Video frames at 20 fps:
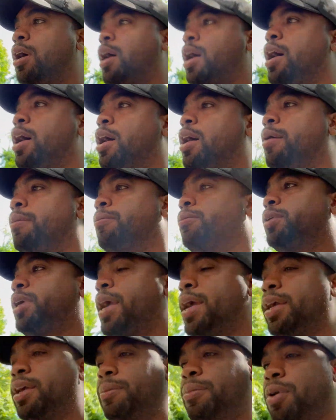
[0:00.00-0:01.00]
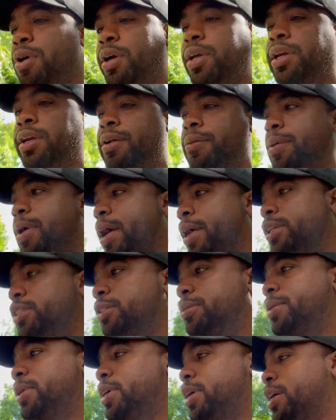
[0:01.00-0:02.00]
Can't get parking in the back
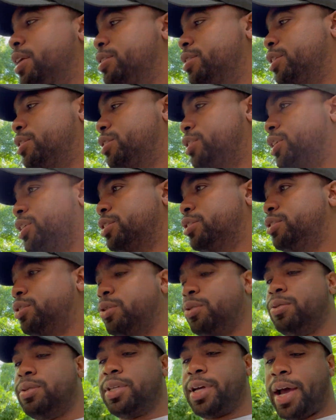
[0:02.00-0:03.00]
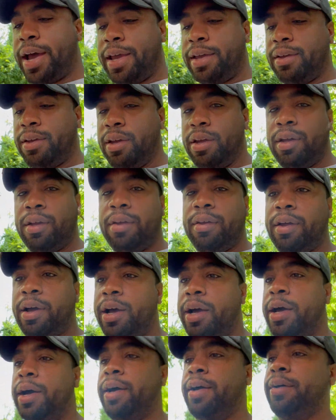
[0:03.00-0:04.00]
just because it's just too tight
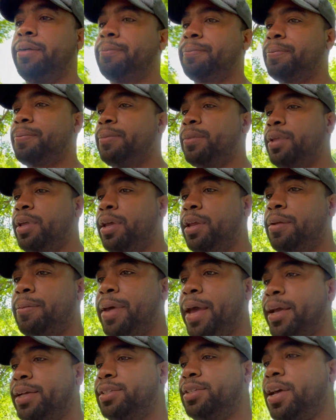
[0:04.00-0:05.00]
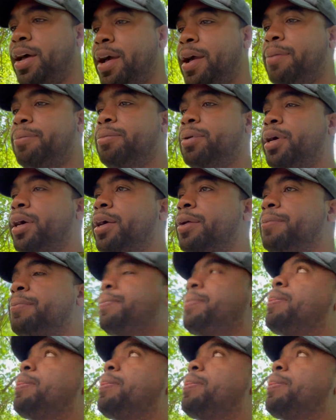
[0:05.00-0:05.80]
in the backside, but